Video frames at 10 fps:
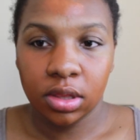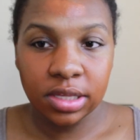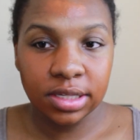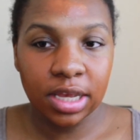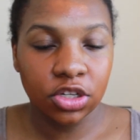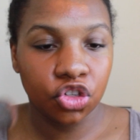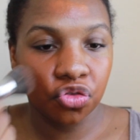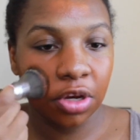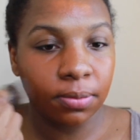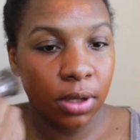This is
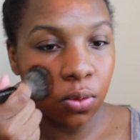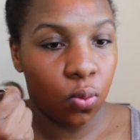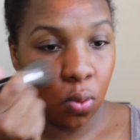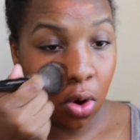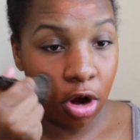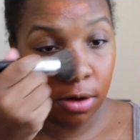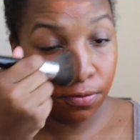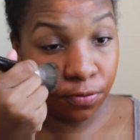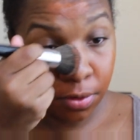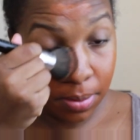extremely
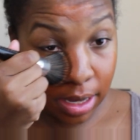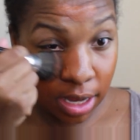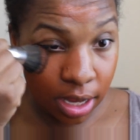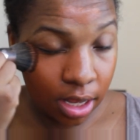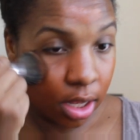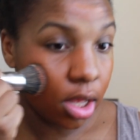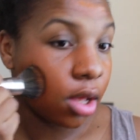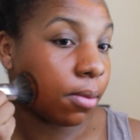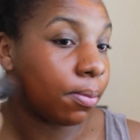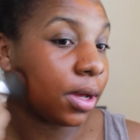warm for me,
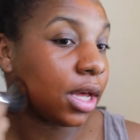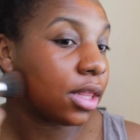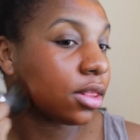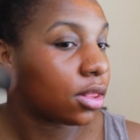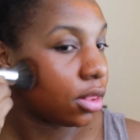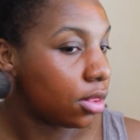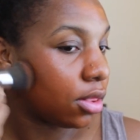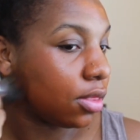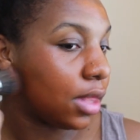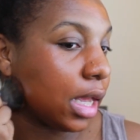but
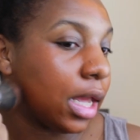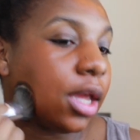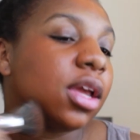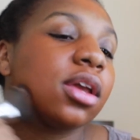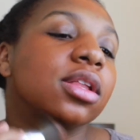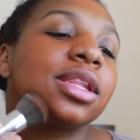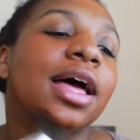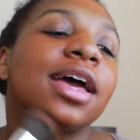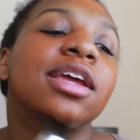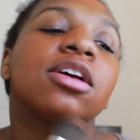the
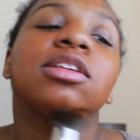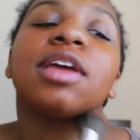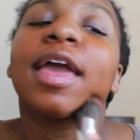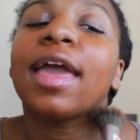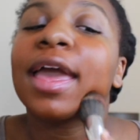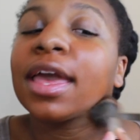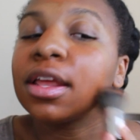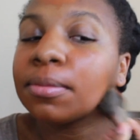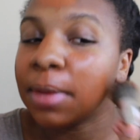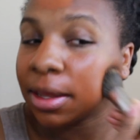line only
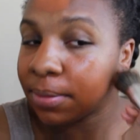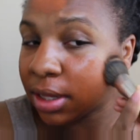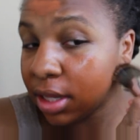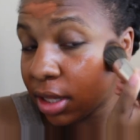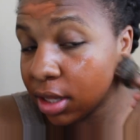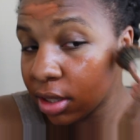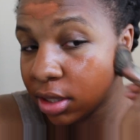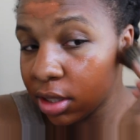had maybe